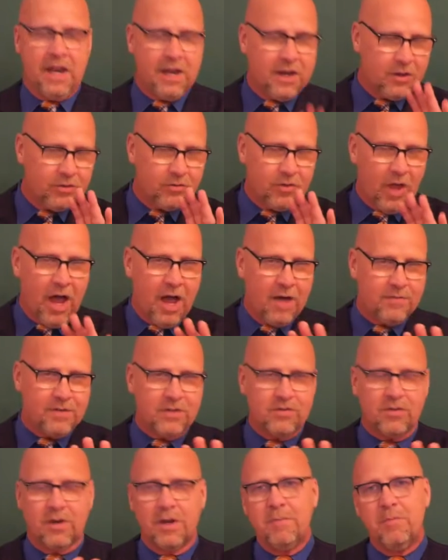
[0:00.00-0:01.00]
and is
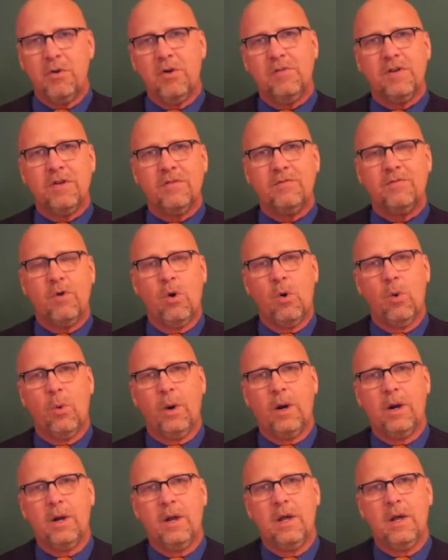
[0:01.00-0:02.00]
obviously moving
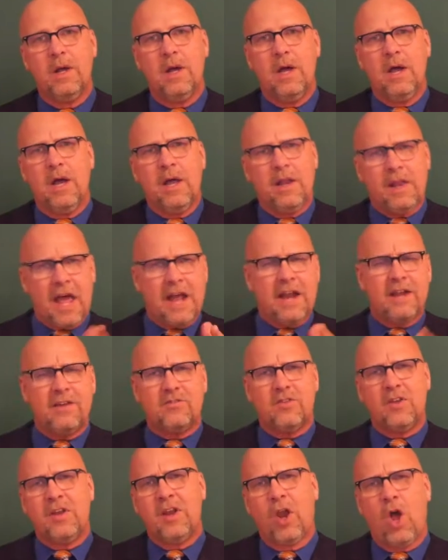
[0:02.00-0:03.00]
forward.
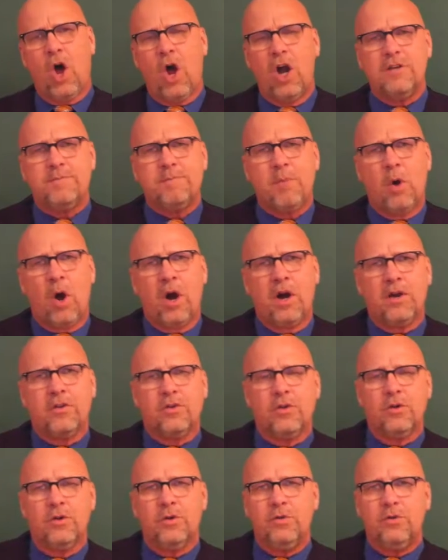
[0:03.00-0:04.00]
And that's in large
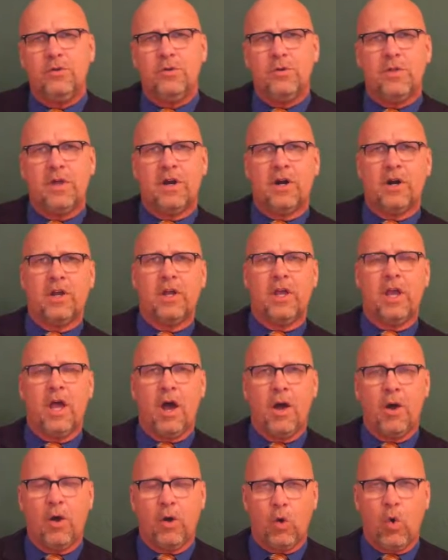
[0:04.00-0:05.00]
part due to
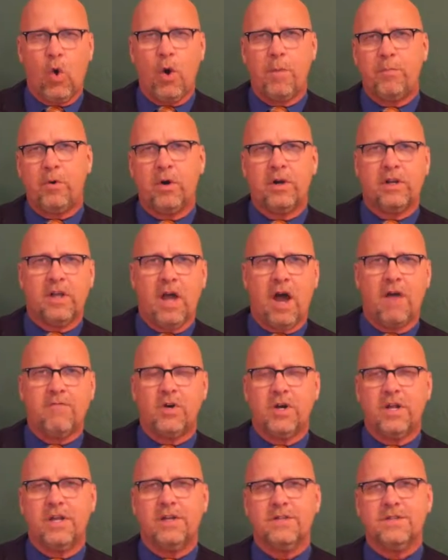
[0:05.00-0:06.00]
their
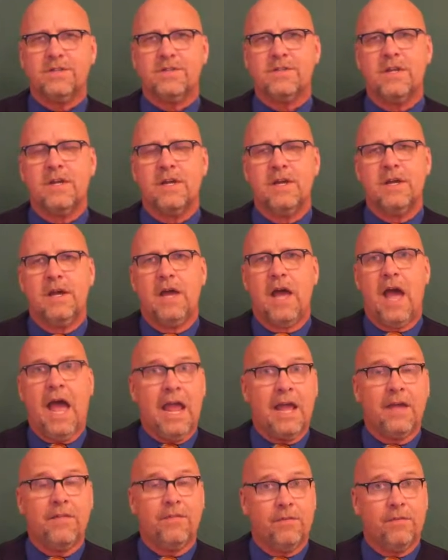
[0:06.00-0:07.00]
corporate governance
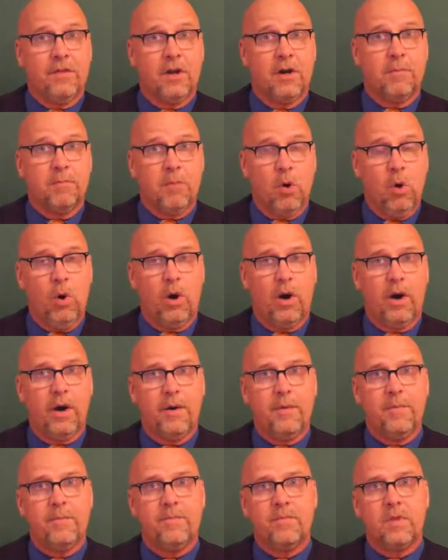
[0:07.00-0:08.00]
and their
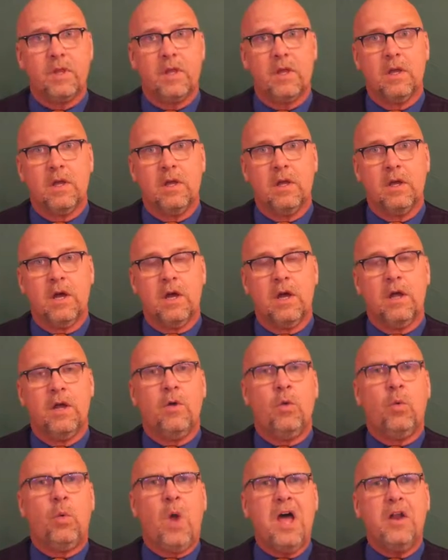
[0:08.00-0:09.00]
board.
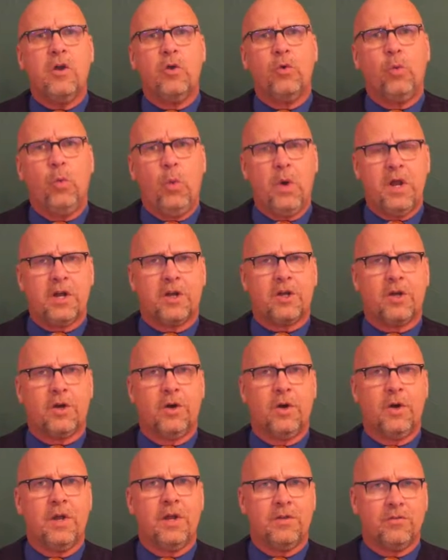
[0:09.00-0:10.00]
Ronald
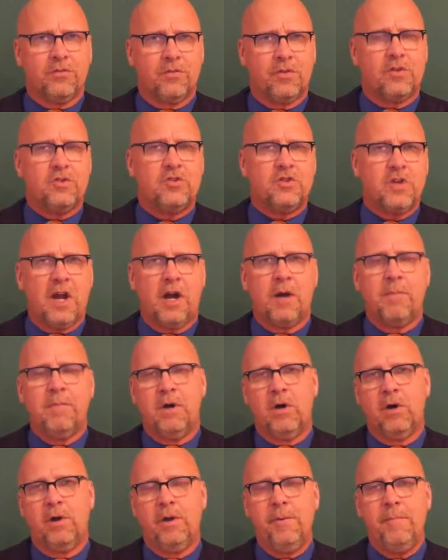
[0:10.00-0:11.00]
Whitaker is the
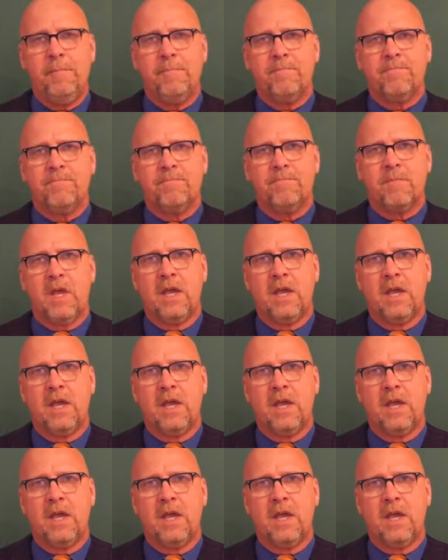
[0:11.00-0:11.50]
chairman,